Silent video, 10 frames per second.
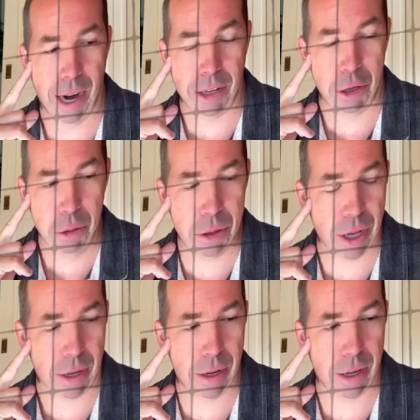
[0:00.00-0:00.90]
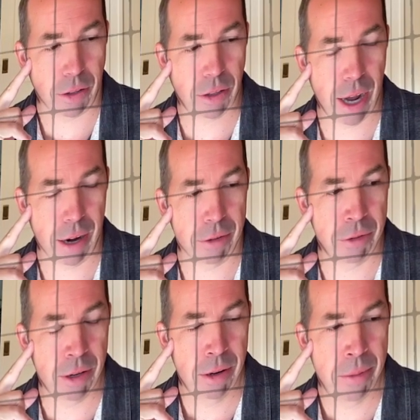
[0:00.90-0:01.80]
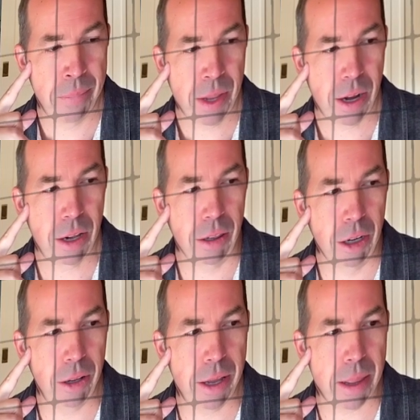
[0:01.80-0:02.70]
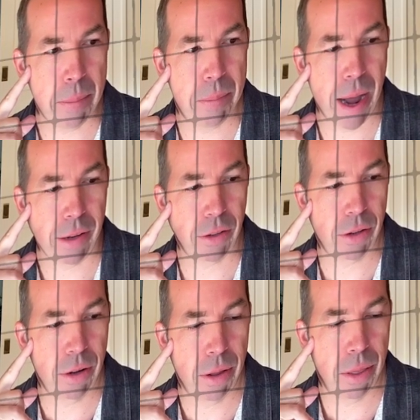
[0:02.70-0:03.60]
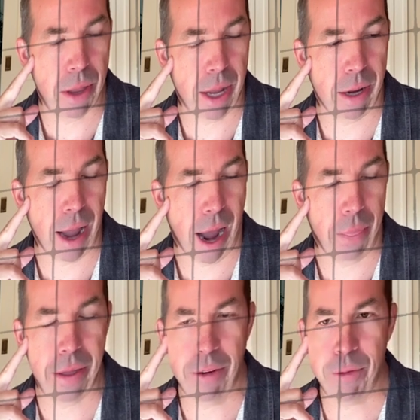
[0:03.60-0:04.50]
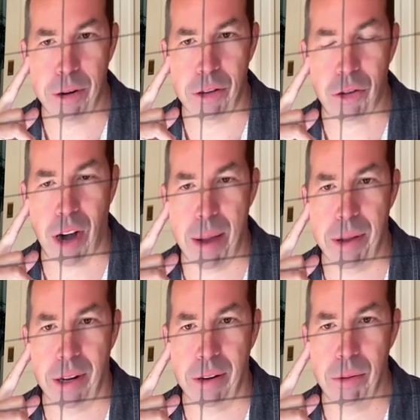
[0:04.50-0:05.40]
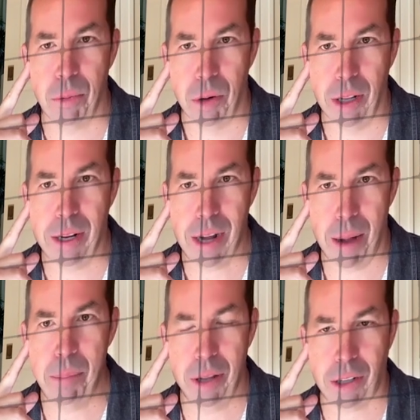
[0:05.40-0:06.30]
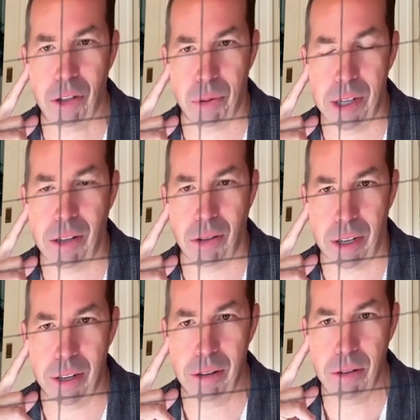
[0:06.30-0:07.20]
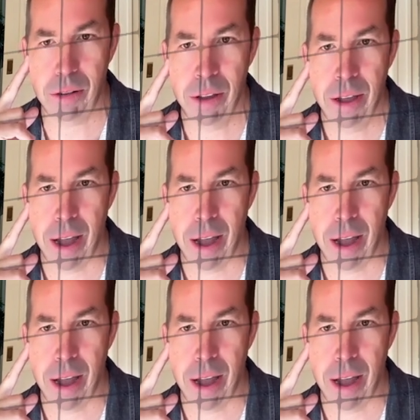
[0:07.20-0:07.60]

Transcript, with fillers: I do think it's kind of clearly the best thing out there for describing really complex 3D scenes.